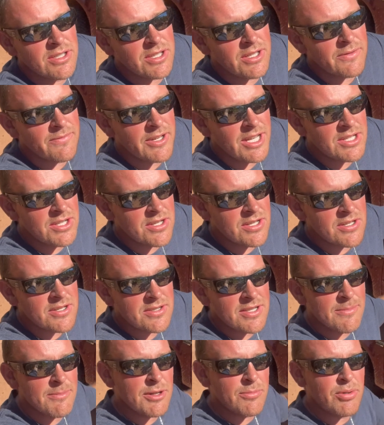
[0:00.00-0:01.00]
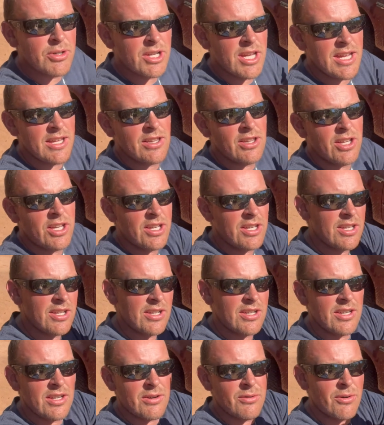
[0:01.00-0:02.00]
Adventures. I'm going to put a link
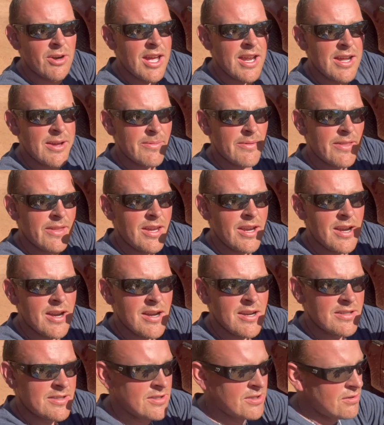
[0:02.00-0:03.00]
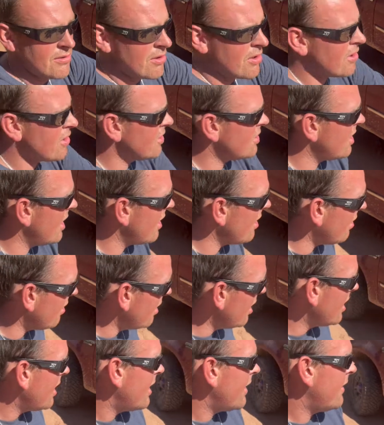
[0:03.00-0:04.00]
right up there to her channel.
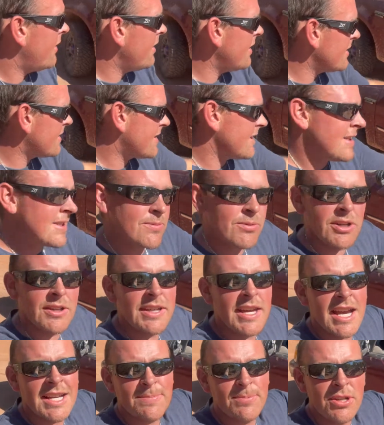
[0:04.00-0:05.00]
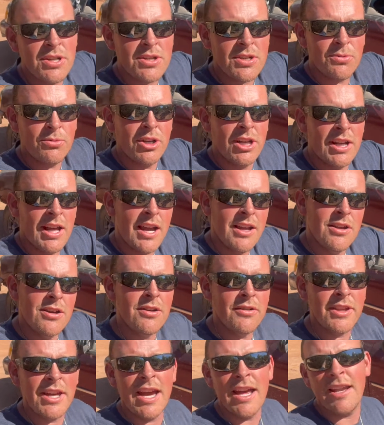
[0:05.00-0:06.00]
This is where the expedition went. I
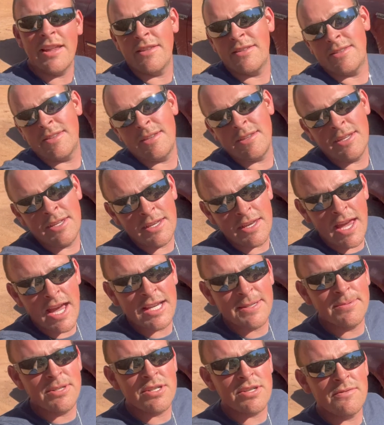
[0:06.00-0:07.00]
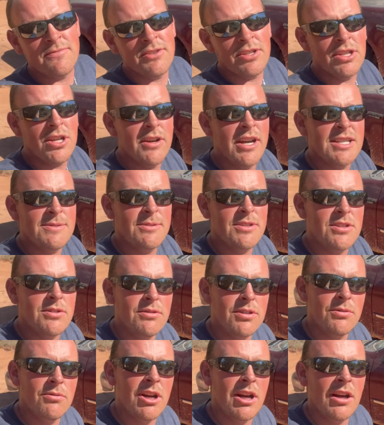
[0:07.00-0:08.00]
know that the expedition video has been
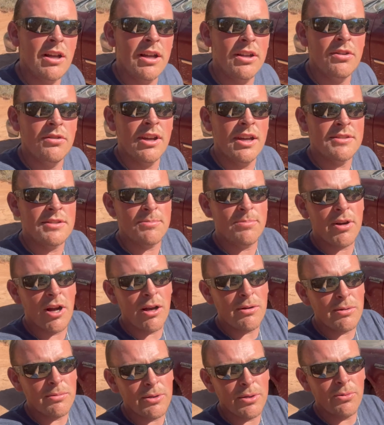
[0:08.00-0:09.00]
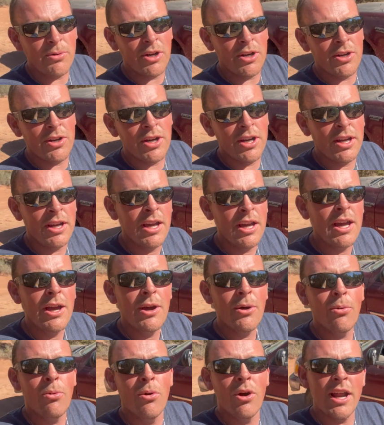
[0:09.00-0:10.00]
doing well, and you guys are probably wondering
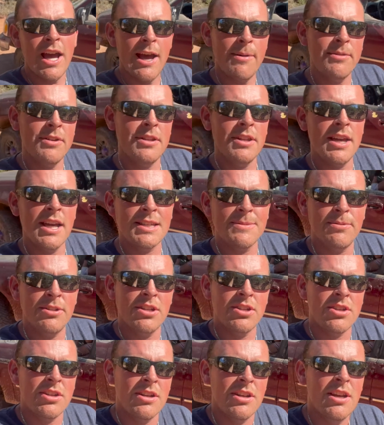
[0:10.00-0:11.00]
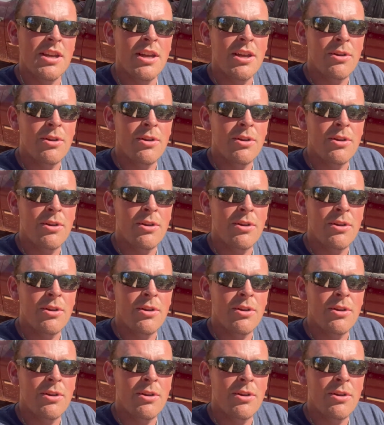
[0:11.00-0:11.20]
what happened to the expedition.